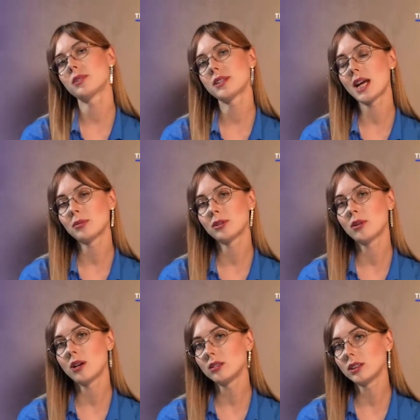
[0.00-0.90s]
was stamped on
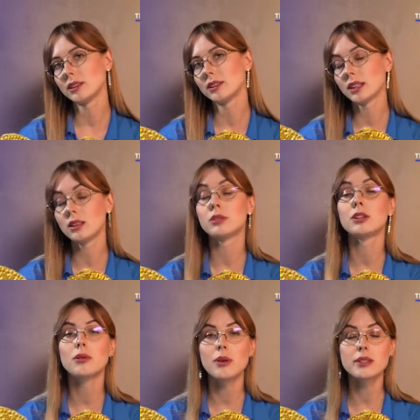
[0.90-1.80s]
gold and
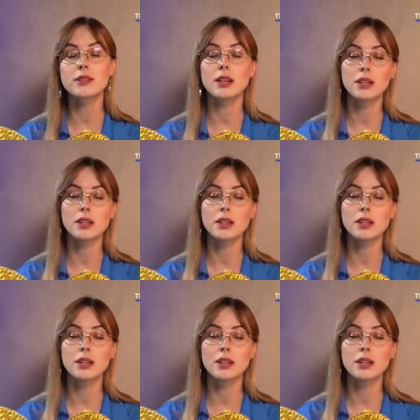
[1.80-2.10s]
silver coins